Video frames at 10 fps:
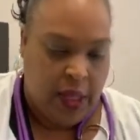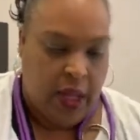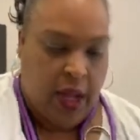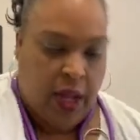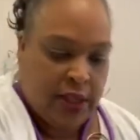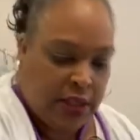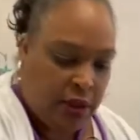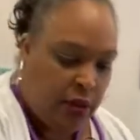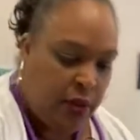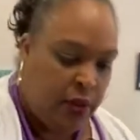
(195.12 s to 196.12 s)

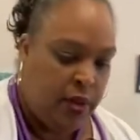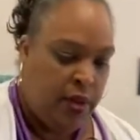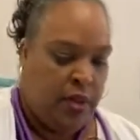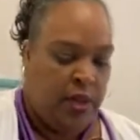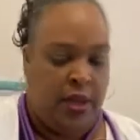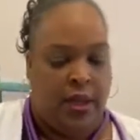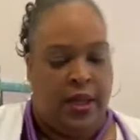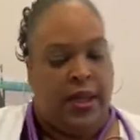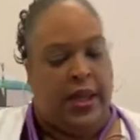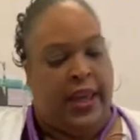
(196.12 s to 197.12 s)
Also,
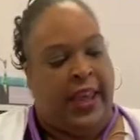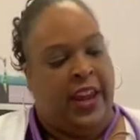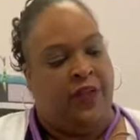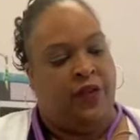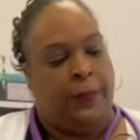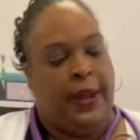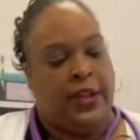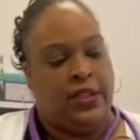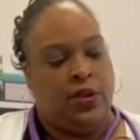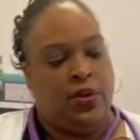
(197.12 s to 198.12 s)
every
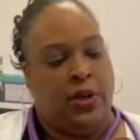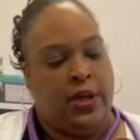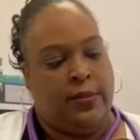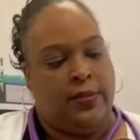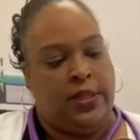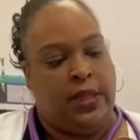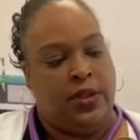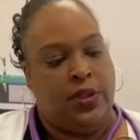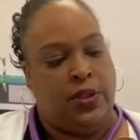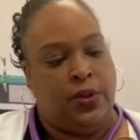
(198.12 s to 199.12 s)
patient who comes
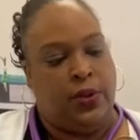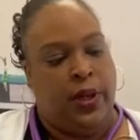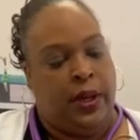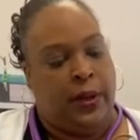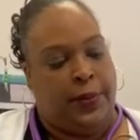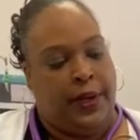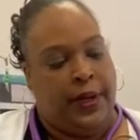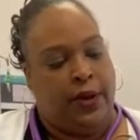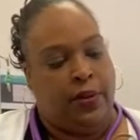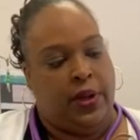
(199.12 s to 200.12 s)
into
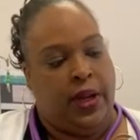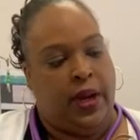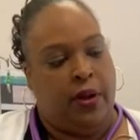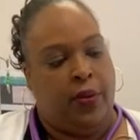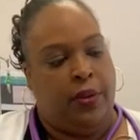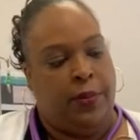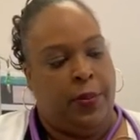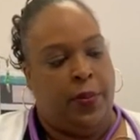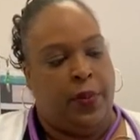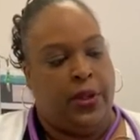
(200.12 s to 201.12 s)
prenatal care,
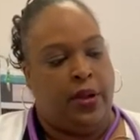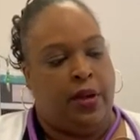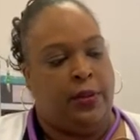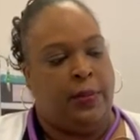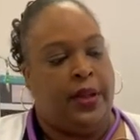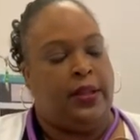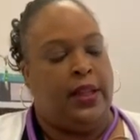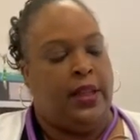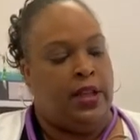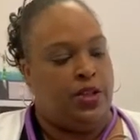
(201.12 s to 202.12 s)
remember we talked about the
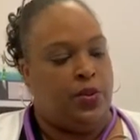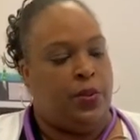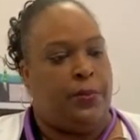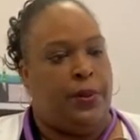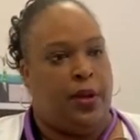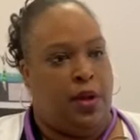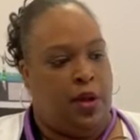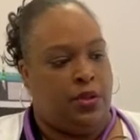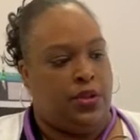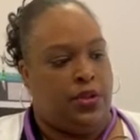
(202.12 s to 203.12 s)
initial would be a
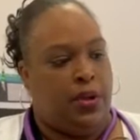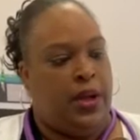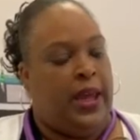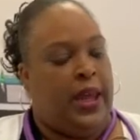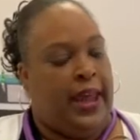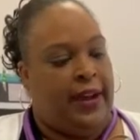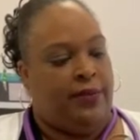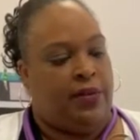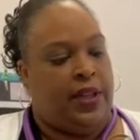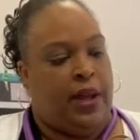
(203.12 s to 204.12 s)
culture.
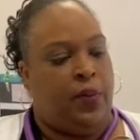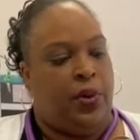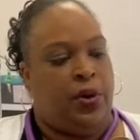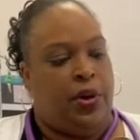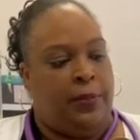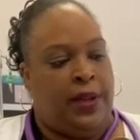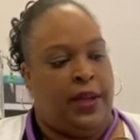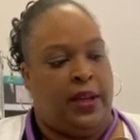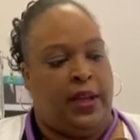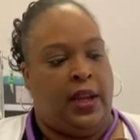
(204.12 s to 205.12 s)
After that, we're going to be
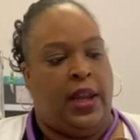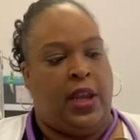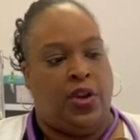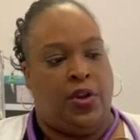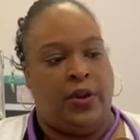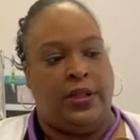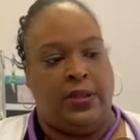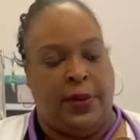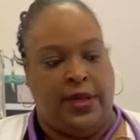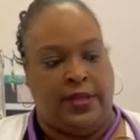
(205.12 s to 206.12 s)
getting a urine
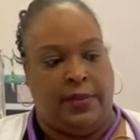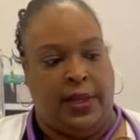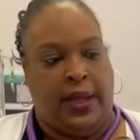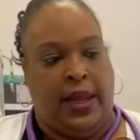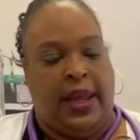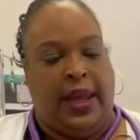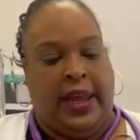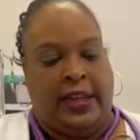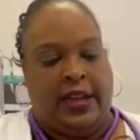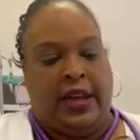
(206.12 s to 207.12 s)
specimen.
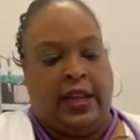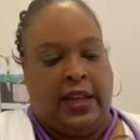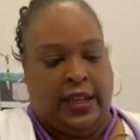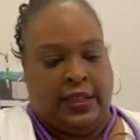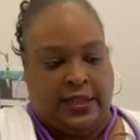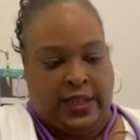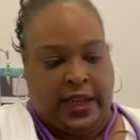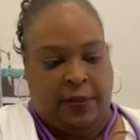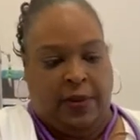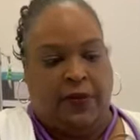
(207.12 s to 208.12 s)
And again,
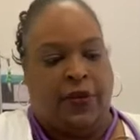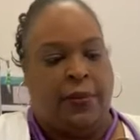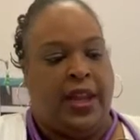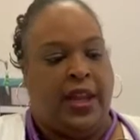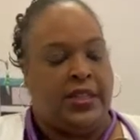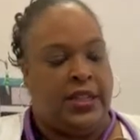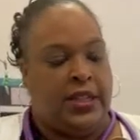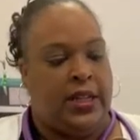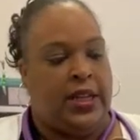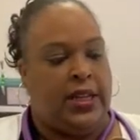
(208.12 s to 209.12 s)
same
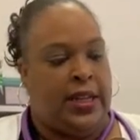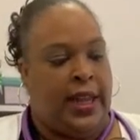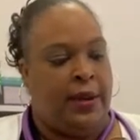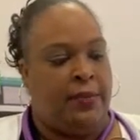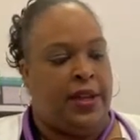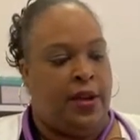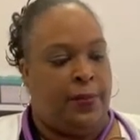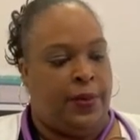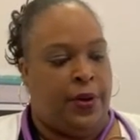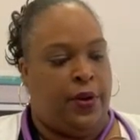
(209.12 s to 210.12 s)
information, name, date of
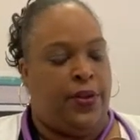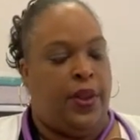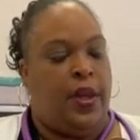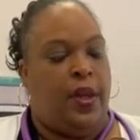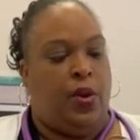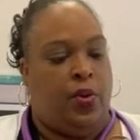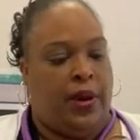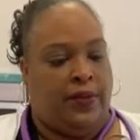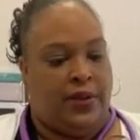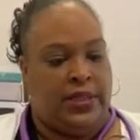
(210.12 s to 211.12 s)
birth,
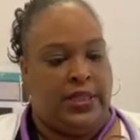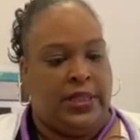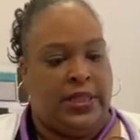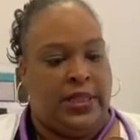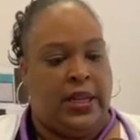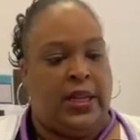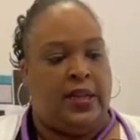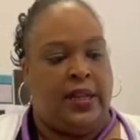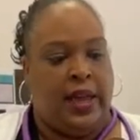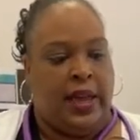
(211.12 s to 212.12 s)
whoever is sending it,
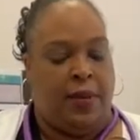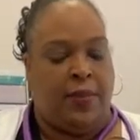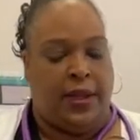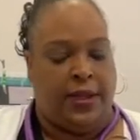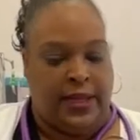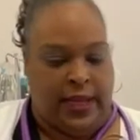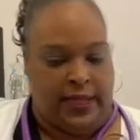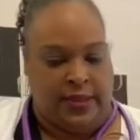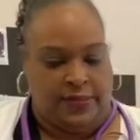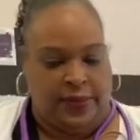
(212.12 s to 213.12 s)
time and date.